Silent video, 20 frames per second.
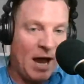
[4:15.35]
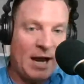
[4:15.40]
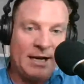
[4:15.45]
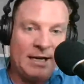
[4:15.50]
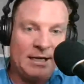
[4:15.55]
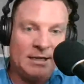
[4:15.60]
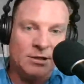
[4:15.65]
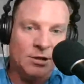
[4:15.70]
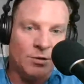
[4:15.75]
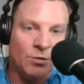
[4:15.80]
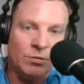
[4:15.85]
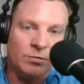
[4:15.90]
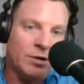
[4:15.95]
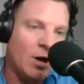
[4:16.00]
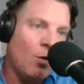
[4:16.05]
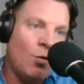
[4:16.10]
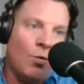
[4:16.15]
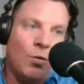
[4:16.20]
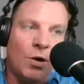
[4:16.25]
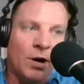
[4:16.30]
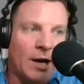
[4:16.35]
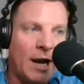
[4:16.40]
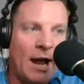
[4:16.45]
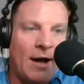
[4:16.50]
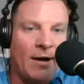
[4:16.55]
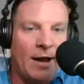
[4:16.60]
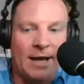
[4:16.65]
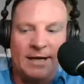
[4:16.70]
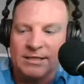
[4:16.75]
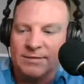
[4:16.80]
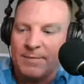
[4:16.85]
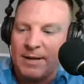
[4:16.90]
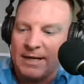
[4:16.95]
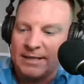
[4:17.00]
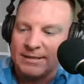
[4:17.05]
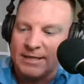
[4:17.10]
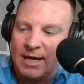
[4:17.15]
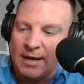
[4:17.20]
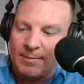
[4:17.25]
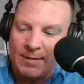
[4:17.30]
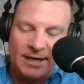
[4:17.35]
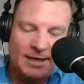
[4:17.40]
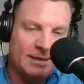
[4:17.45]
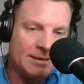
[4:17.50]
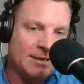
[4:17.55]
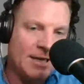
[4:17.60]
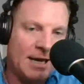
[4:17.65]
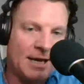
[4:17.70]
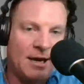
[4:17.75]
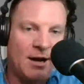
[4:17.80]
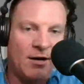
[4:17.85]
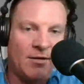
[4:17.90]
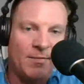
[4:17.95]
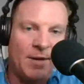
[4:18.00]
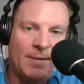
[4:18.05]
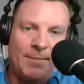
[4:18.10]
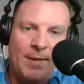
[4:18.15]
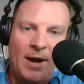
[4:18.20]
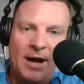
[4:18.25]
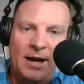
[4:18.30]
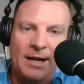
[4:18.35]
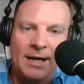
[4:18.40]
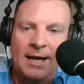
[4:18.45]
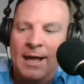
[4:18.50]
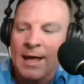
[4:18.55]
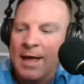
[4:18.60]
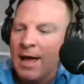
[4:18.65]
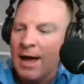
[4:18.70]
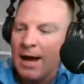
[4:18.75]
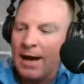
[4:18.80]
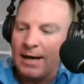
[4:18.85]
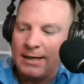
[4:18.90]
I need to go work out X amount of time. I need to take care of my body.